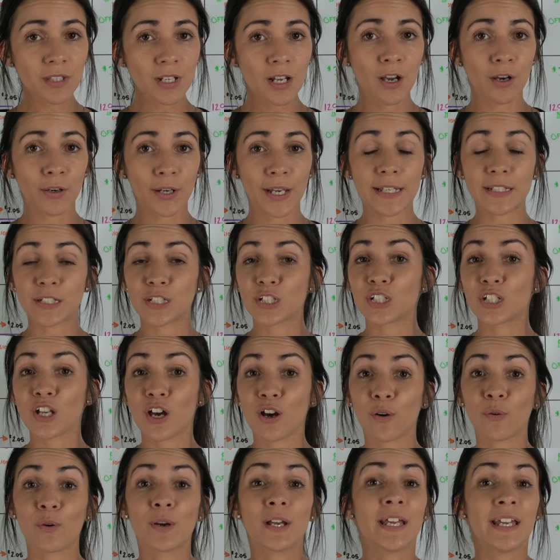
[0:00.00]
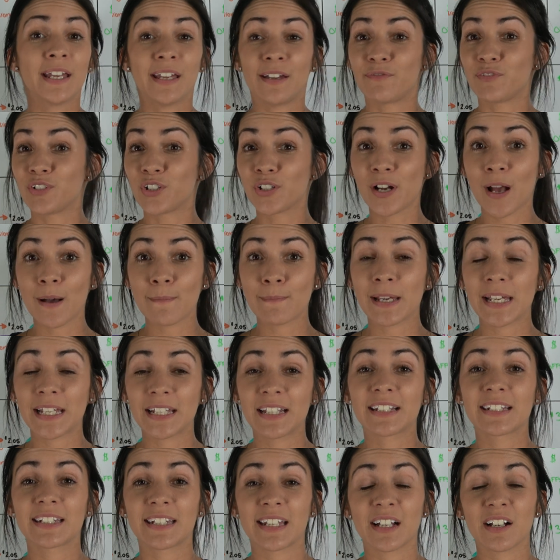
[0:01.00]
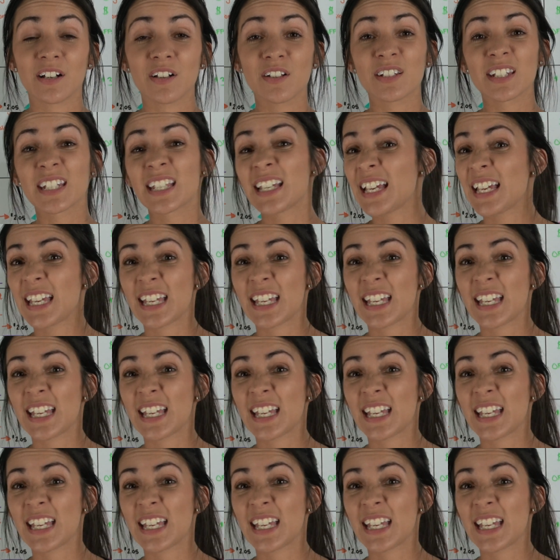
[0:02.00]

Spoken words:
Okay, so if you're not making sales,